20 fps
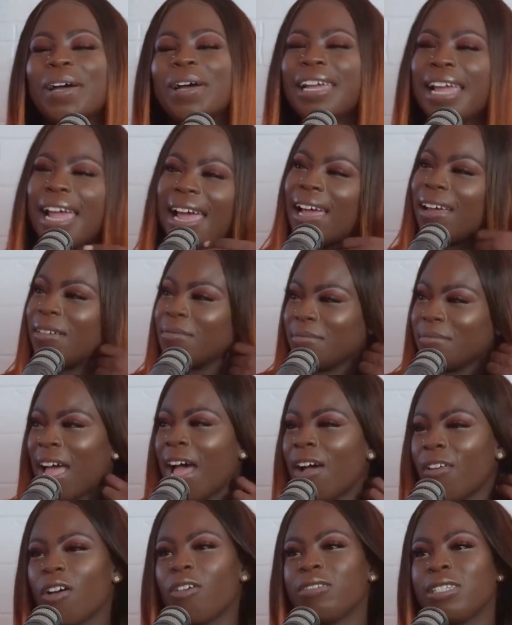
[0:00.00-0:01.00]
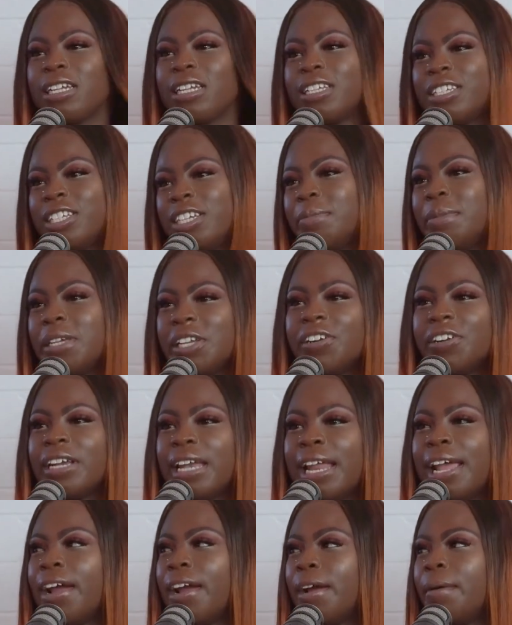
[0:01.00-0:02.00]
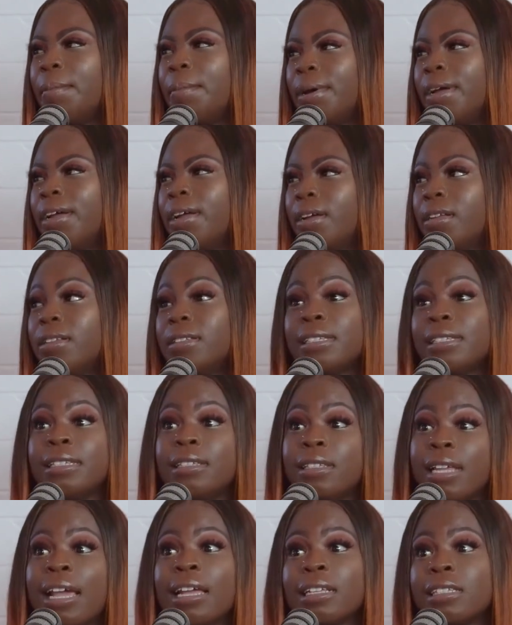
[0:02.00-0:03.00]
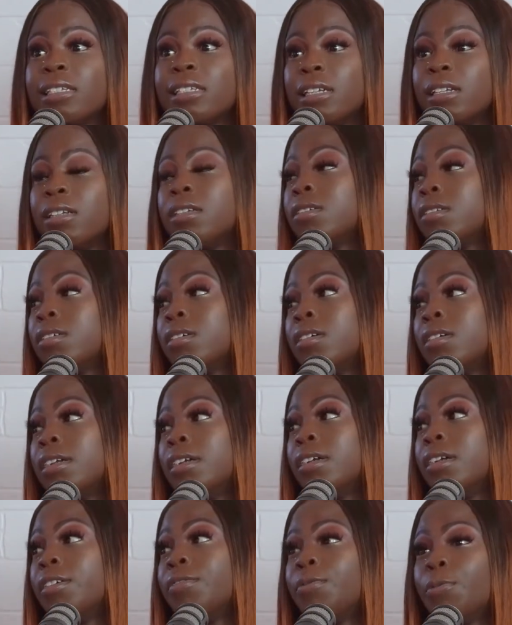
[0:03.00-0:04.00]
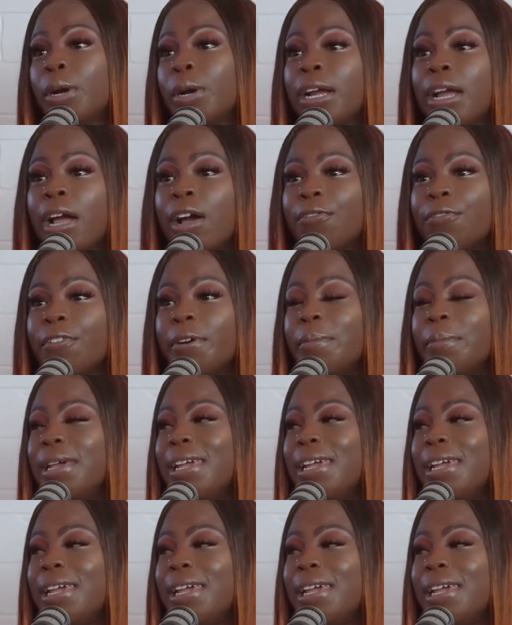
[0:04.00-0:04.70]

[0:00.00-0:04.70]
yeah, I'll go to the gym here and there. Yeah, but dancing is a good enough a workout, workout for me. It's